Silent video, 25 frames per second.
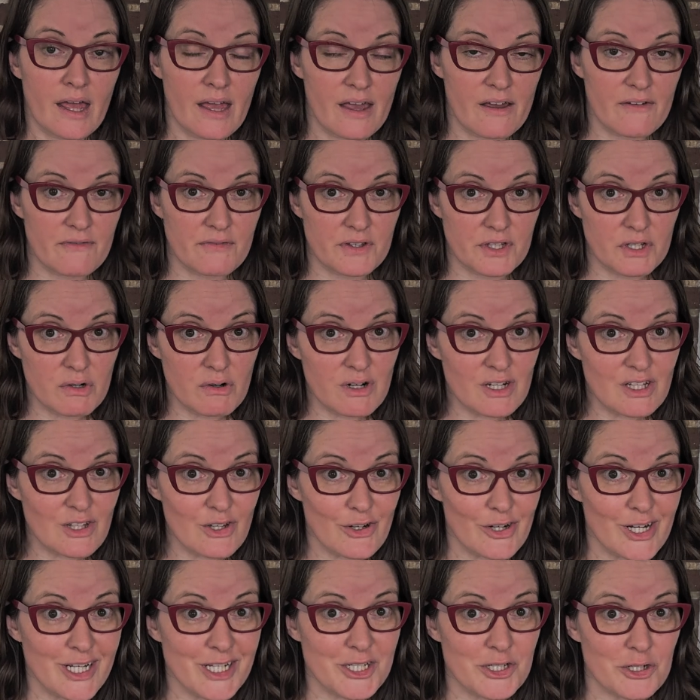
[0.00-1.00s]
If you are
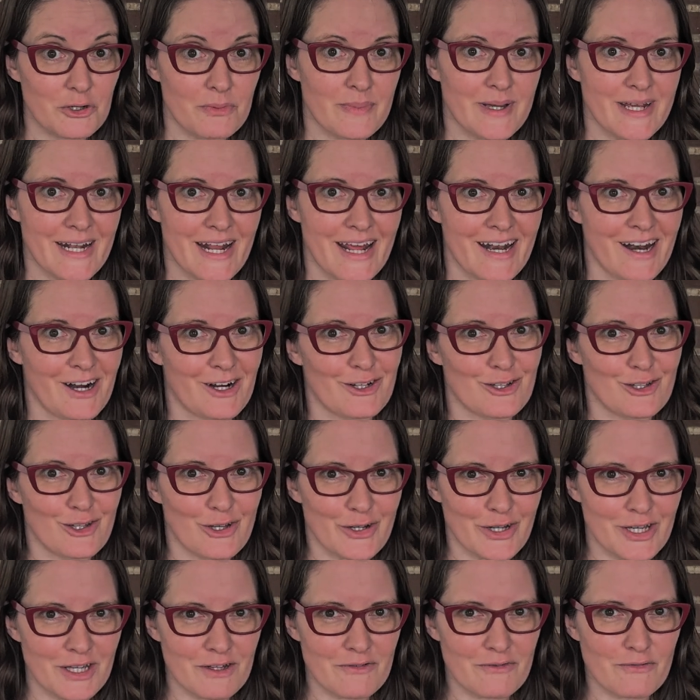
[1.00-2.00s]
learning German and are
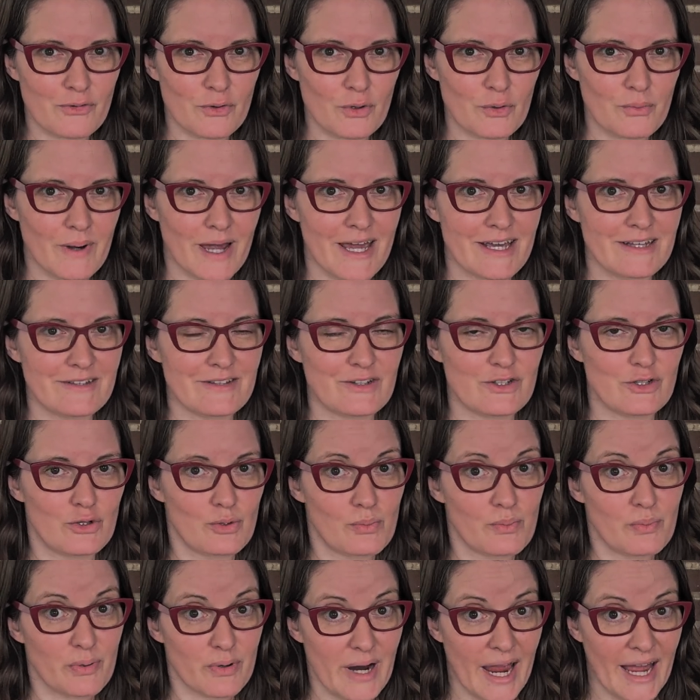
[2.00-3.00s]
looking for ways to
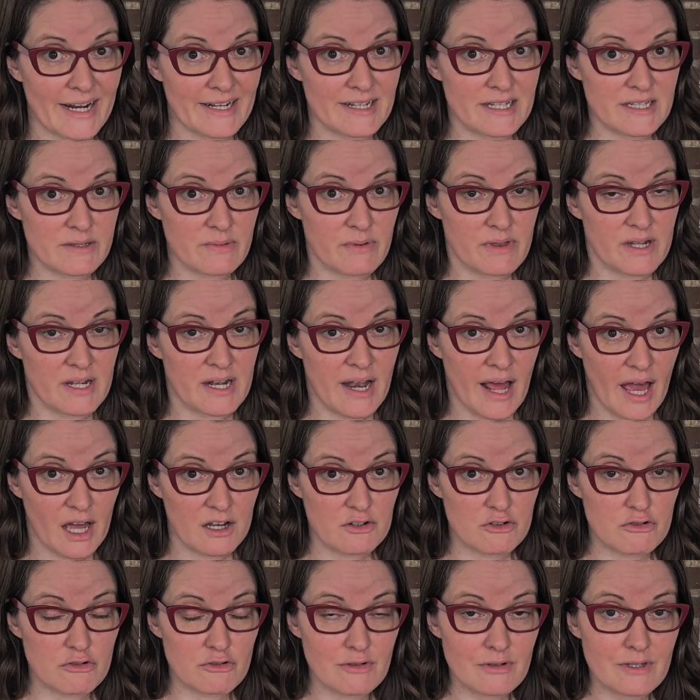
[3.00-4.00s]
practice with
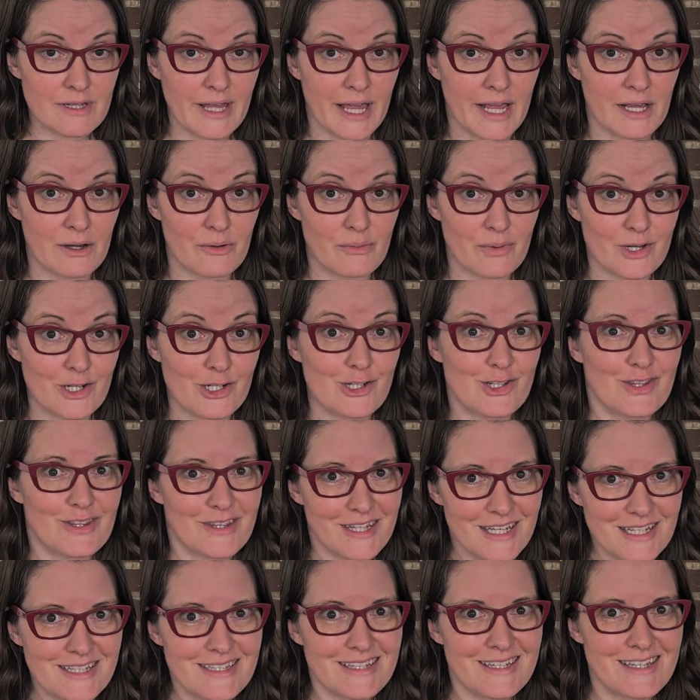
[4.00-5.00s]
natural language,
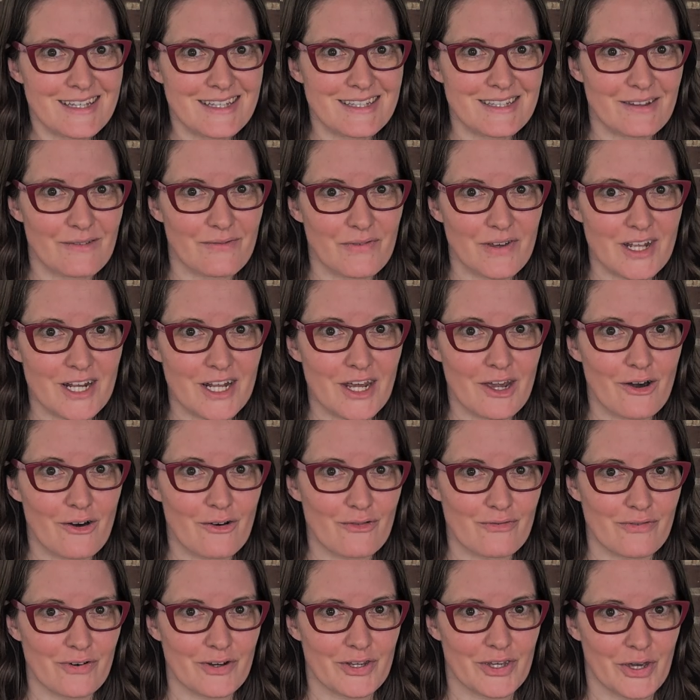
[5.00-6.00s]
this is the video
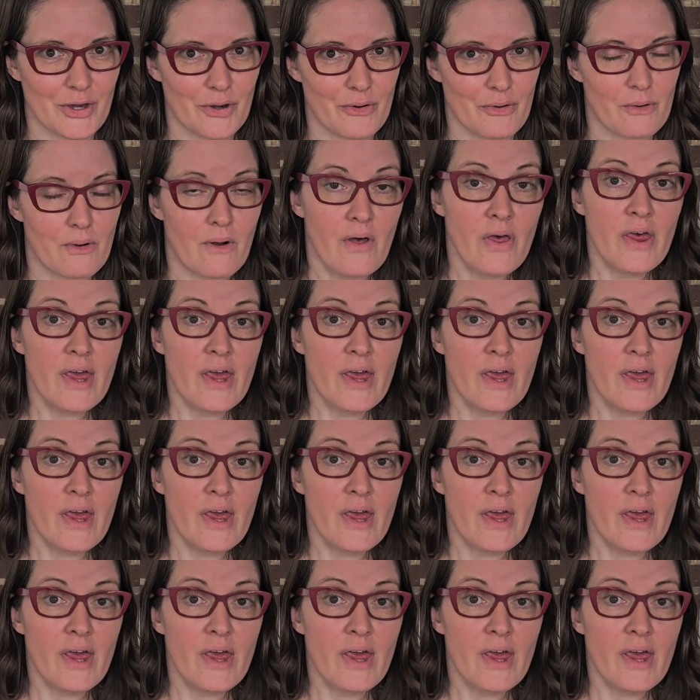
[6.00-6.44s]
for you.